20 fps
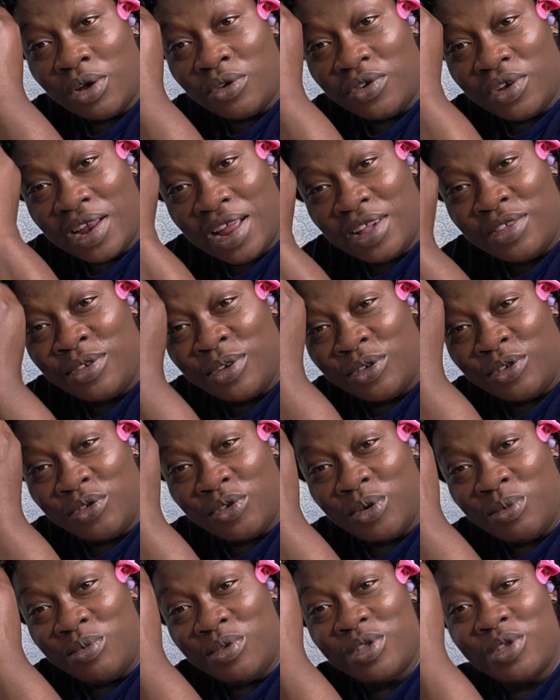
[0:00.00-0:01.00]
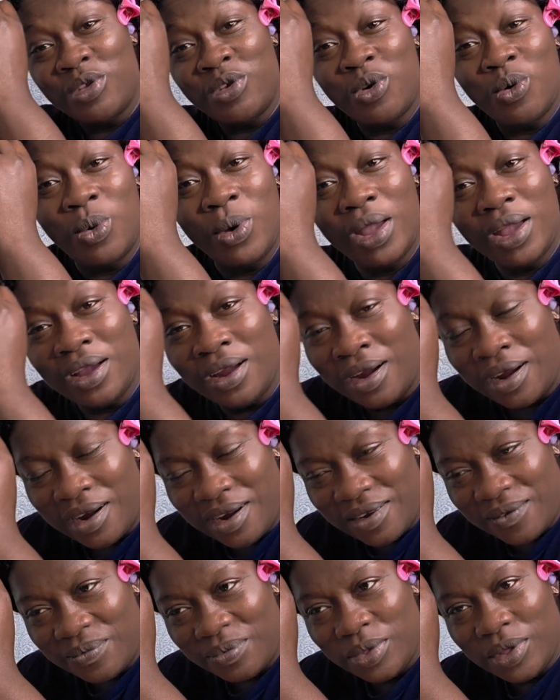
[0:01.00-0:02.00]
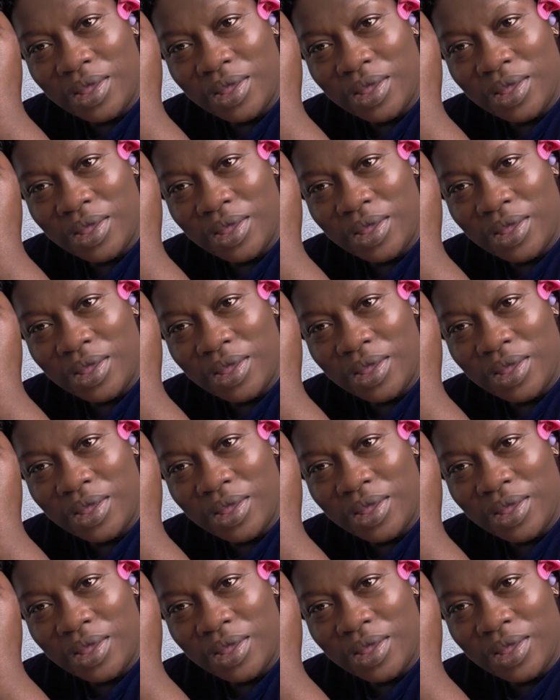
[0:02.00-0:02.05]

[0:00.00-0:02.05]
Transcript: to actualize your dreams quicker